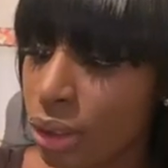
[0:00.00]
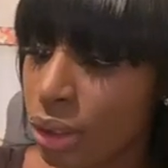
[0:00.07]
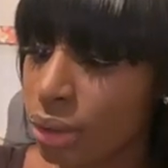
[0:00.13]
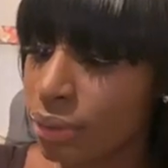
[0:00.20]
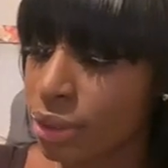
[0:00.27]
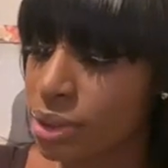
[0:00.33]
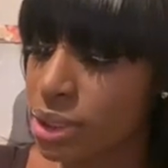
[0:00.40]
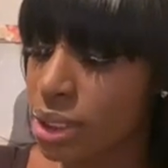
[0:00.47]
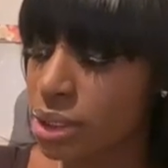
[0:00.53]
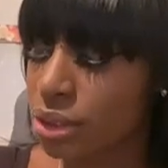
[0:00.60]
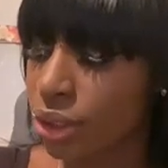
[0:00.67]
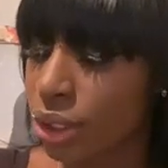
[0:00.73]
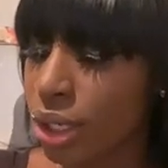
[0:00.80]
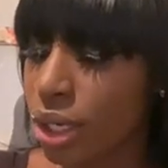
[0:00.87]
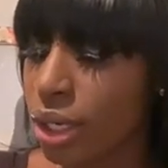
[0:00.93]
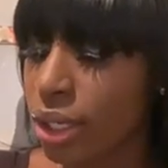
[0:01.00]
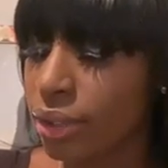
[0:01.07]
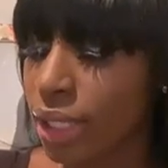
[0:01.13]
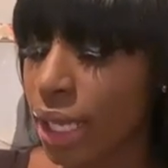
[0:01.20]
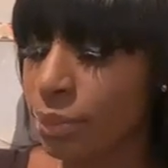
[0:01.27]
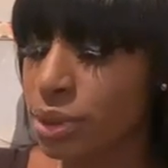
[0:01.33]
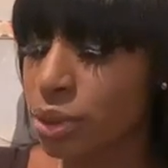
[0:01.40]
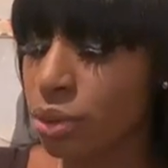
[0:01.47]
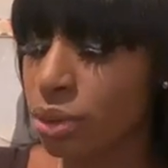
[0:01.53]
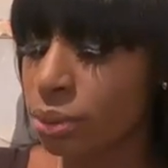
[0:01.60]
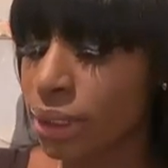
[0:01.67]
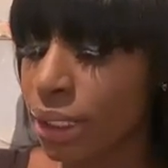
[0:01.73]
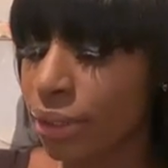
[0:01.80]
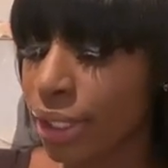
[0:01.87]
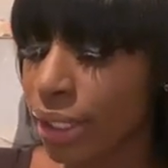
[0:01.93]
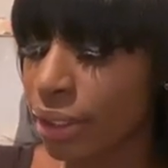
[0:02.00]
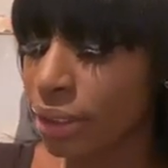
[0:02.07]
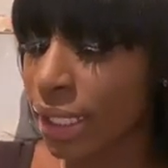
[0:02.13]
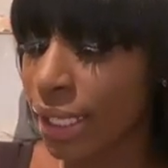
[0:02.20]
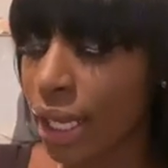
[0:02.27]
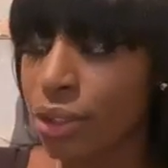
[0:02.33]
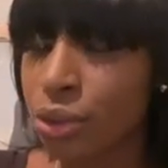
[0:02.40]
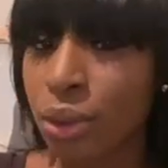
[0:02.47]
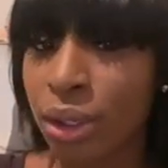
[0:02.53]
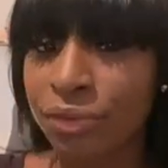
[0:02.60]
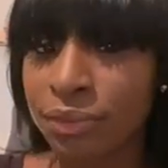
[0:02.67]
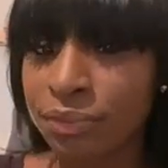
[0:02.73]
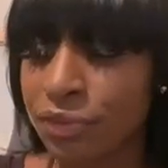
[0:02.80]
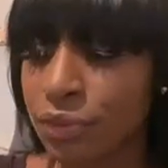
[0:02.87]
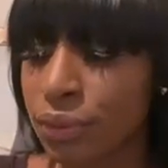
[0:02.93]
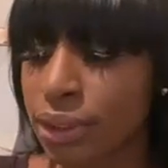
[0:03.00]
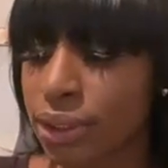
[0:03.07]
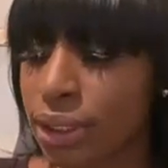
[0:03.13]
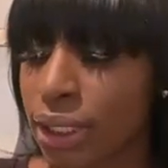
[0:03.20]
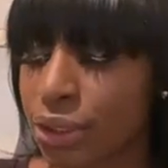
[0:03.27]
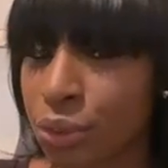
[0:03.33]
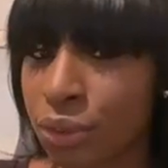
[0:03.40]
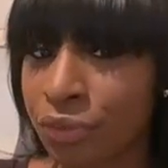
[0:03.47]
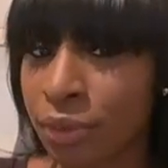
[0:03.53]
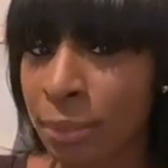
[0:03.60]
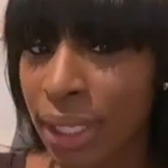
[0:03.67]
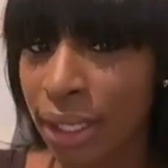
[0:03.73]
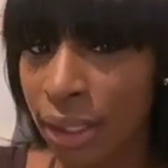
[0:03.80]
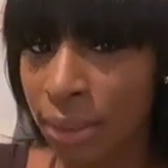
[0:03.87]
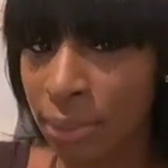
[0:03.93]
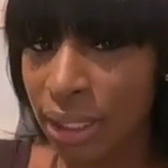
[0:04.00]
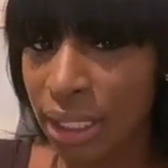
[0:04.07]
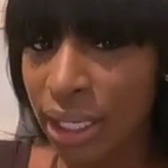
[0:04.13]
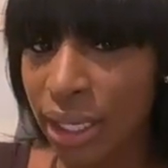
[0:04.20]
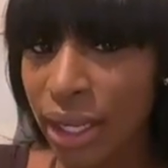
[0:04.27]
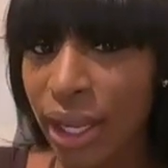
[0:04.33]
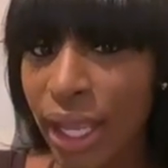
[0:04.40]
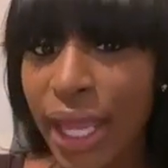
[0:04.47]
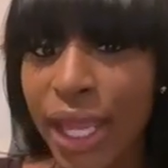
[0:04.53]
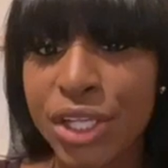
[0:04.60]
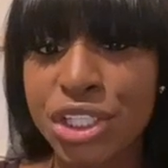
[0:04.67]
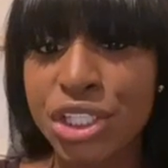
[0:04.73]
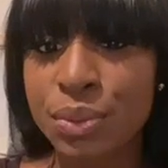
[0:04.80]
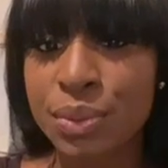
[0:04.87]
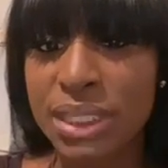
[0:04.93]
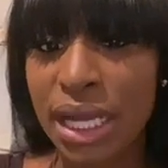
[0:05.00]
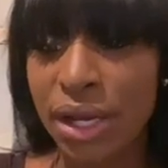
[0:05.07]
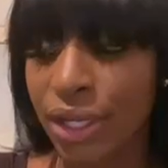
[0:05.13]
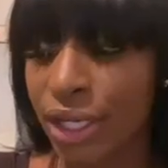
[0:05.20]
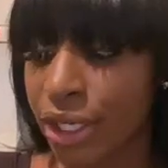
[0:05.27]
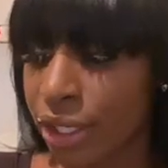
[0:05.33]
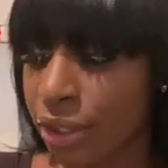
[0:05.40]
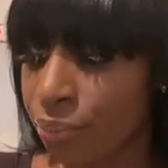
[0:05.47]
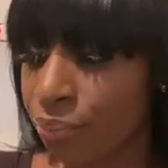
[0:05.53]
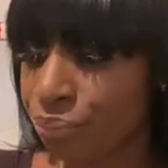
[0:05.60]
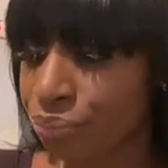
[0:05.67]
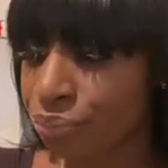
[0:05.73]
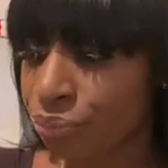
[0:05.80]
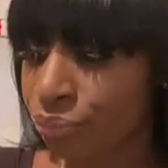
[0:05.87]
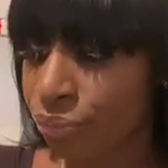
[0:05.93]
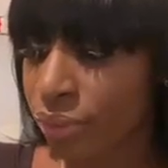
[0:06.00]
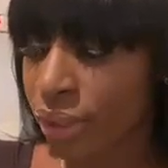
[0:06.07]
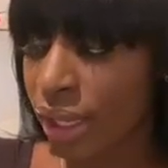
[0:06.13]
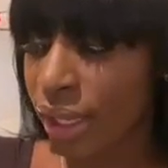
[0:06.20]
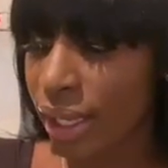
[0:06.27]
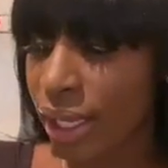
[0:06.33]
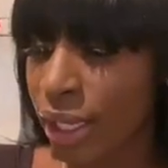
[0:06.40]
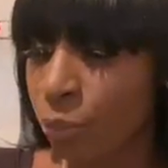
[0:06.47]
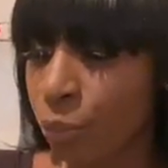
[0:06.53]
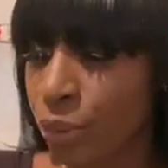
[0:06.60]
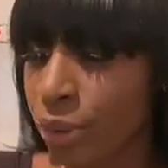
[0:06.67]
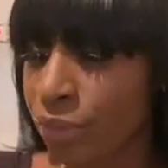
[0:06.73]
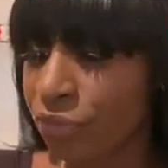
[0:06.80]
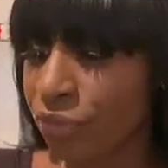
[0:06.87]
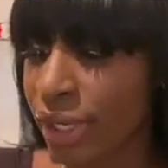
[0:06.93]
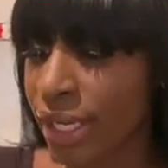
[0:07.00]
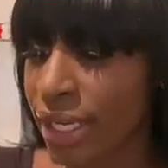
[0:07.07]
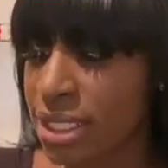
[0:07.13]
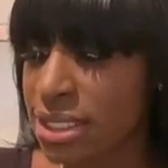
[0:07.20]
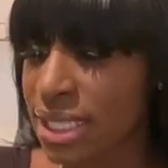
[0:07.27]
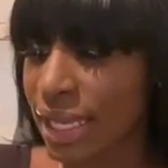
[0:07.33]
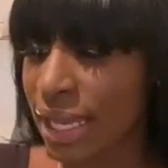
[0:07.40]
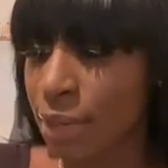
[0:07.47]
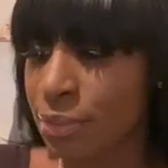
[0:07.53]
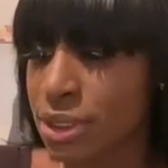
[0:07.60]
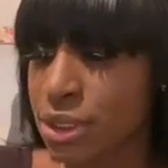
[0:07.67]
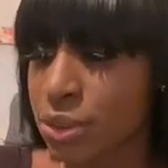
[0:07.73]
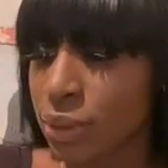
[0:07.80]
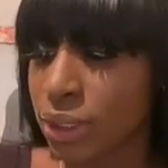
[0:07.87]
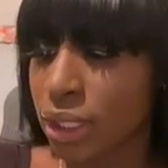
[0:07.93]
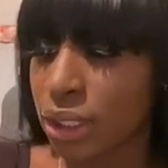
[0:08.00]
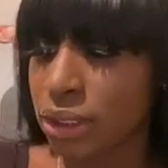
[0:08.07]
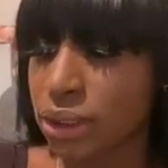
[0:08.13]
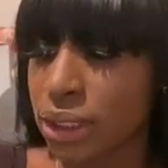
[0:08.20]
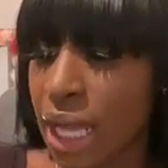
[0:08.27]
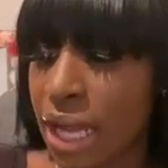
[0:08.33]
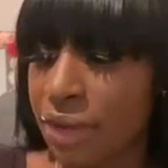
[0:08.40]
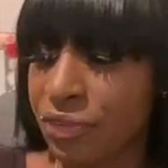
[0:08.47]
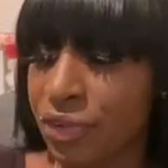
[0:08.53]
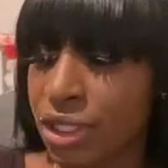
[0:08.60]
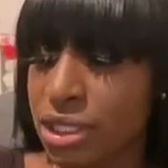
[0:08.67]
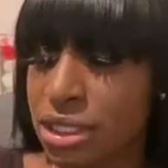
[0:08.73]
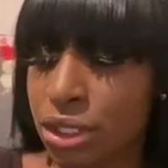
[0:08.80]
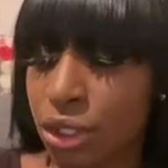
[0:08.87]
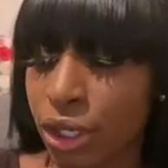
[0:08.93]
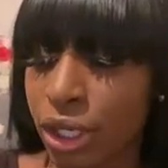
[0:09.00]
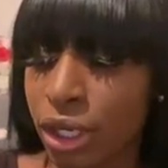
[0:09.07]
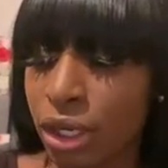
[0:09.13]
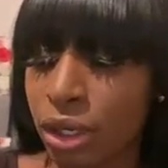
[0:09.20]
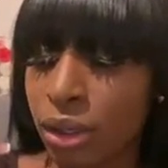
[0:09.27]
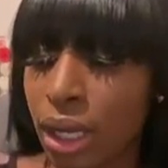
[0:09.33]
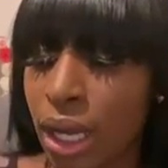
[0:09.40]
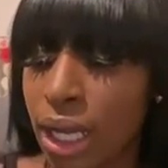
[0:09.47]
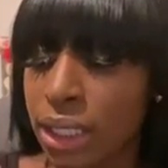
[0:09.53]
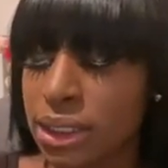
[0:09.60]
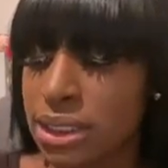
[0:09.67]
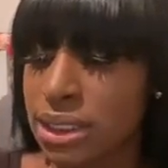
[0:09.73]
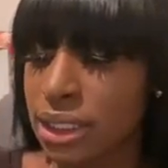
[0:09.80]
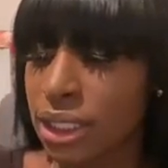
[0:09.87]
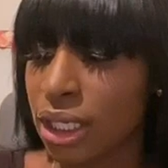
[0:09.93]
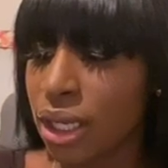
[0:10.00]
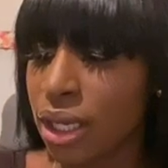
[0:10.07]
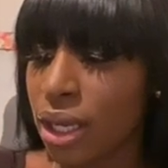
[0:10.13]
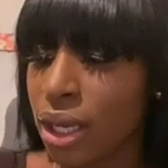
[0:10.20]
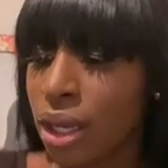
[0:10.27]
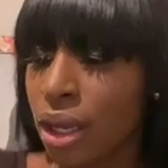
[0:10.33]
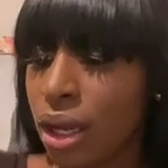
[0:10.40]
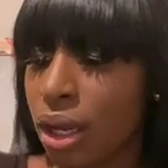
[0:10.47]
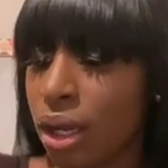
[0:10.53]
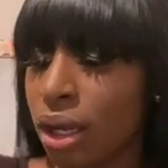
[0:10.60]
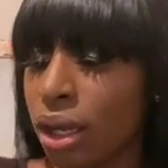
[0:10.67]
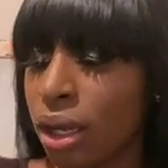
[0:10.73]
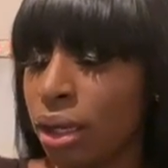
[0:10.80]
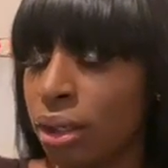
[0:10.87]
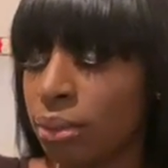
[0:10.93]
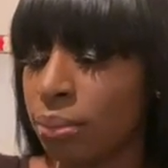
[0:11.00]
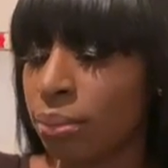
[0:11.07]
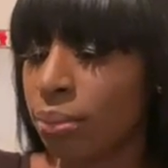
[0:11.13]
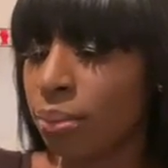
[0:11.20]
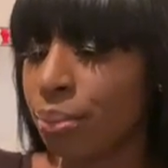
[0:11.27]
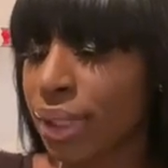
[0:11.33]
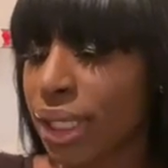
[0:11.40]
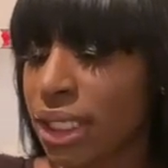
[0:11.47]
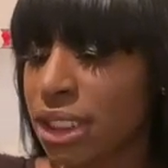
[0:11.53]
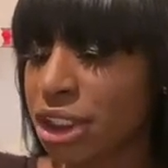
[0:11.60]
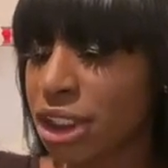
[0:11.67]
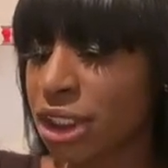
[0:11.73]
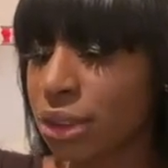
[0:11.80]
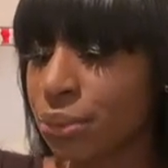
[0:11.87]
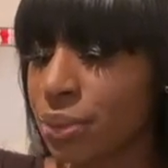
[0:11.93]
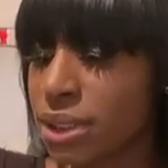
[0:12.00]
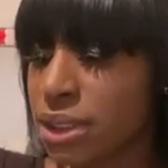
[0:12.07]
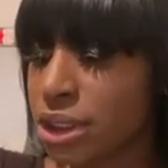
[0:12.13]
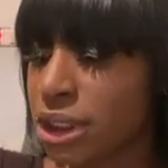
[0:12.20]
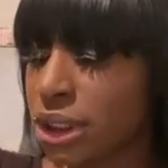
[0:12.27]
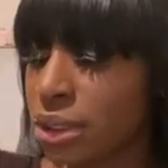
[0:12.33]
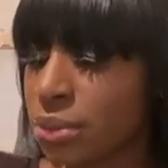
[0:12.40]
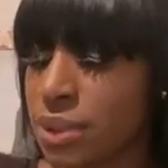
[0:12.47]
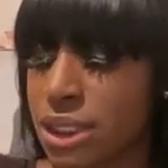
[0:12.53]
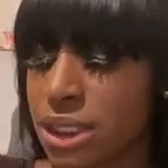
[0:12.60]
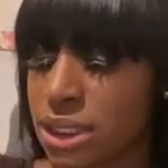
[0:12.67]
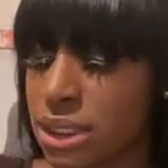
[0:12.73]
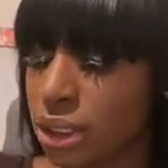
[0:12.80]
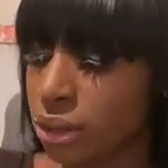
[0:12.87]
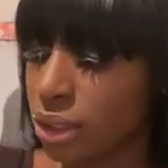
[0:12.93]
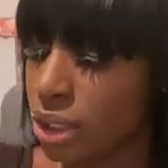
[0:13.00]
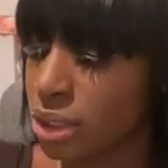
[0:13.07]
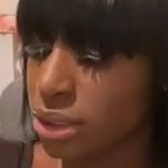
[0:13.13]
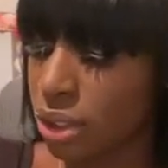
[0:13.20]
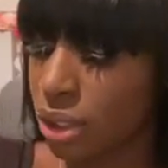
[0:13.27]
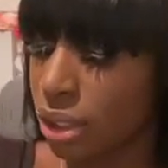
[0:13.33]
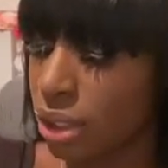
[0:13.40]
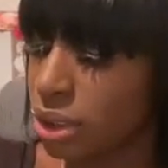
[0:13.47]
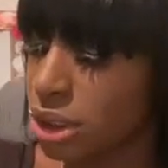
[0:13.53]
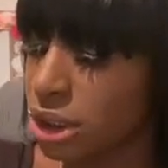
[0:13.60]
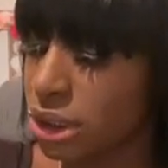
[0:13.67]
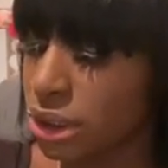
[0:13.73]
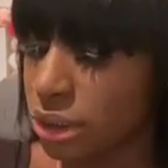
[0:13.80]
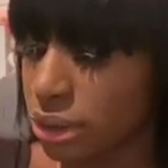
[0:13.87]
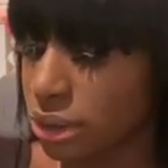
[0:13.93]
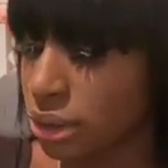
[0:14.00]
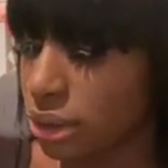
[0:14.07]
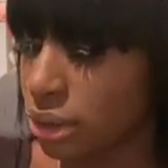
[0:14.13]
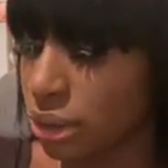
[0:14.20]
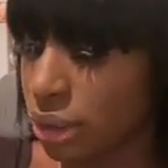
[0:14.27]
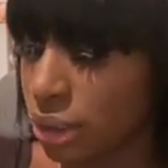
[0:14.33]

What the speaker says: There was this girl that I was cool with out here. Like, I knew her from Florida. I knew her from Miami, and she was out here. And we were friends. Like, I was doing a lot for this girl, honestly, because she was just a lost cause. She